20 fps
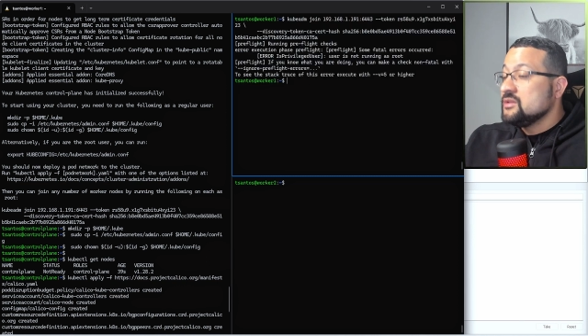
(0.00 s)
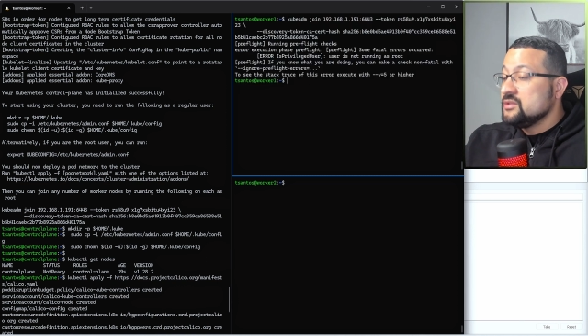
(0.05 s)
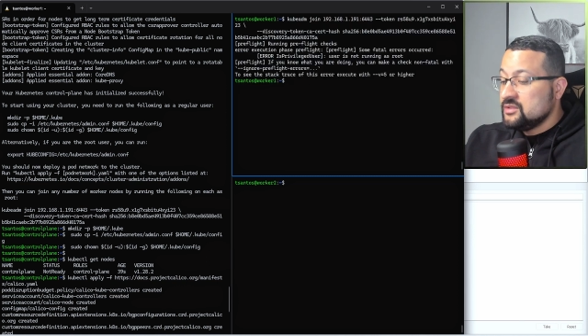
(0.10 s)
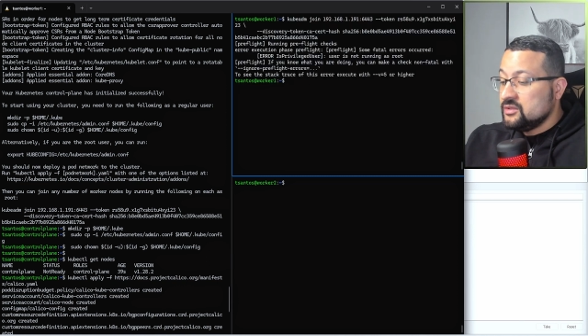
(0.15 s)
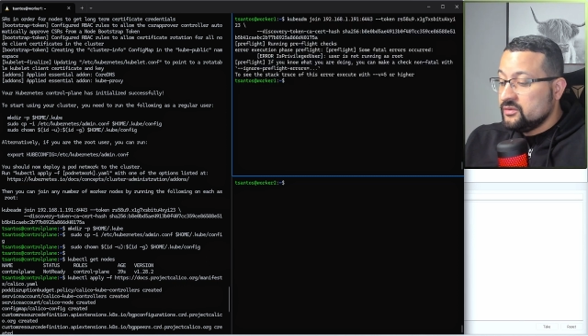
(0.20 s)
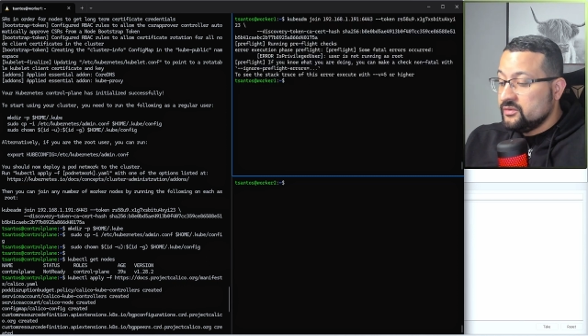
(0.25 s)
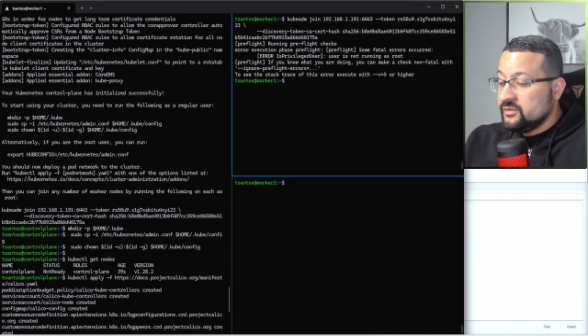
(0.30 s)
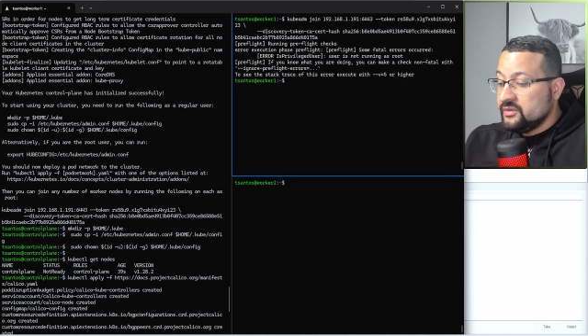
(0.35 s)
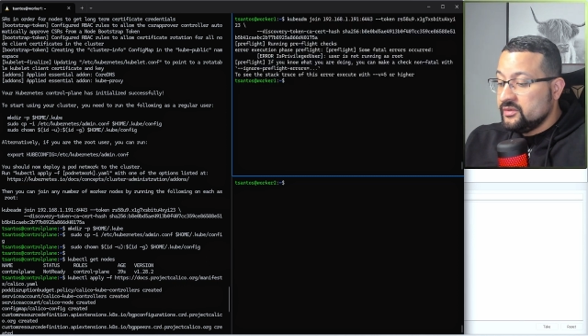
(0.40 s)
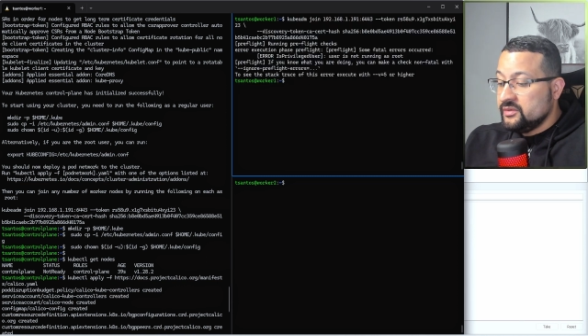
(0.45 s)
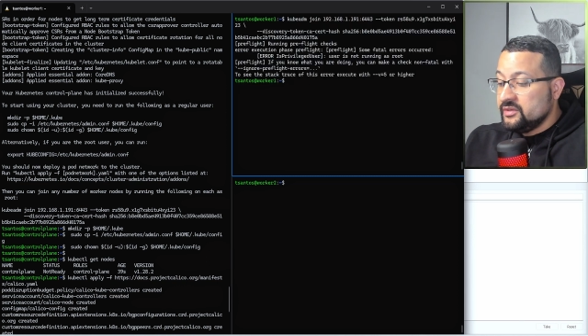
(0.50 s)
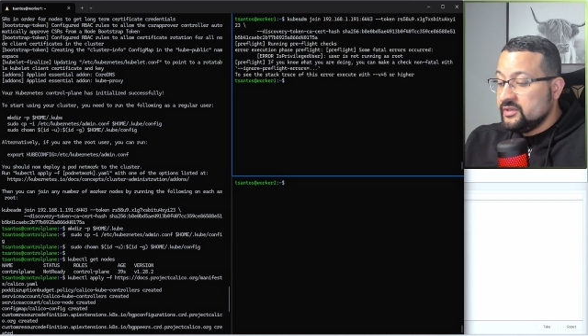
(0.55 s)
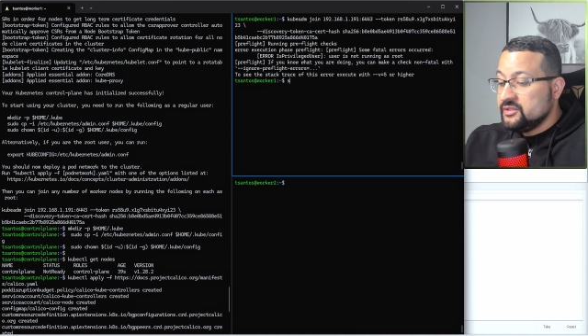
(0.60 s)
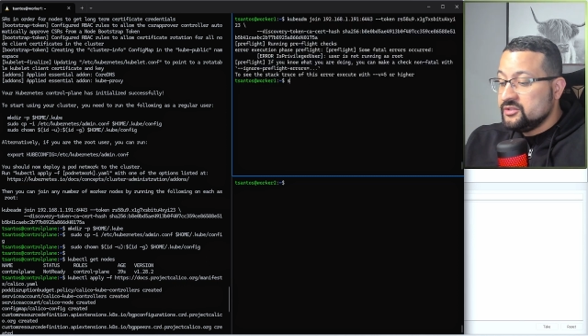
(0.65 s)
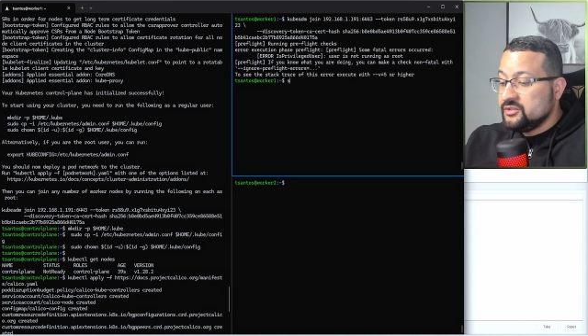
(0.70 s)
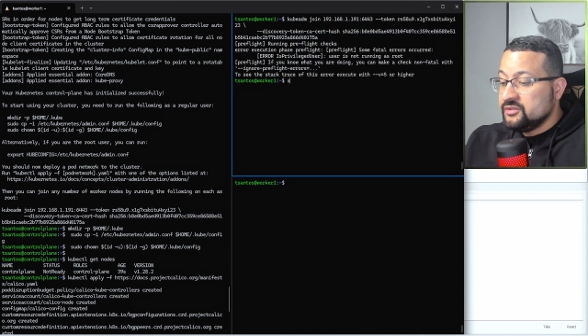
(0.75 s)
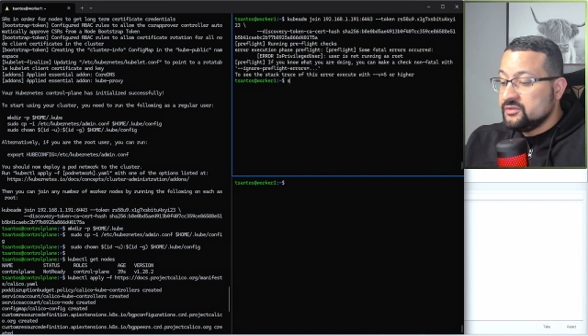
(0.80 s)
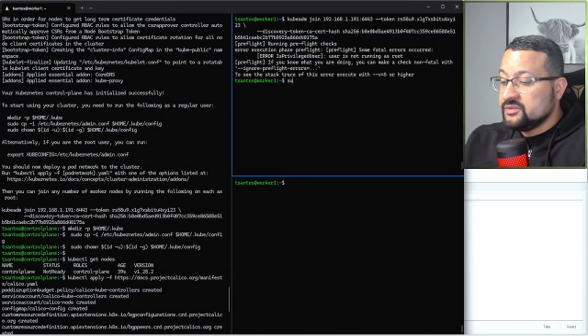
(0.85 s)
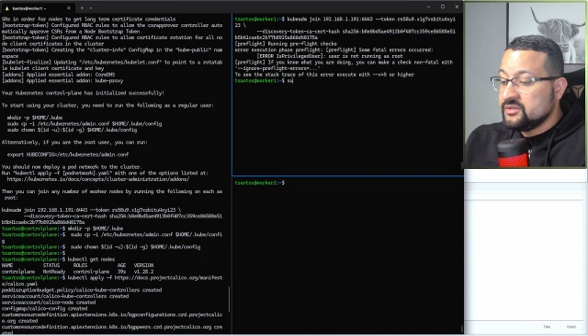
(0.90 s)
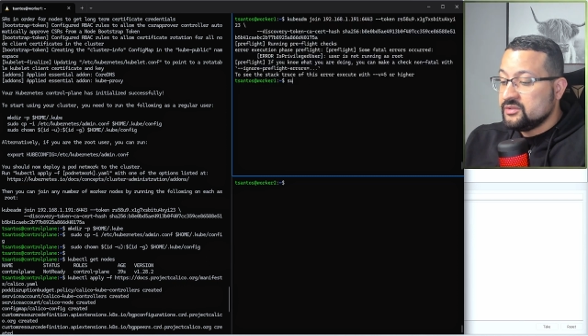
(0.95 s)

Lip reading: So you need to use a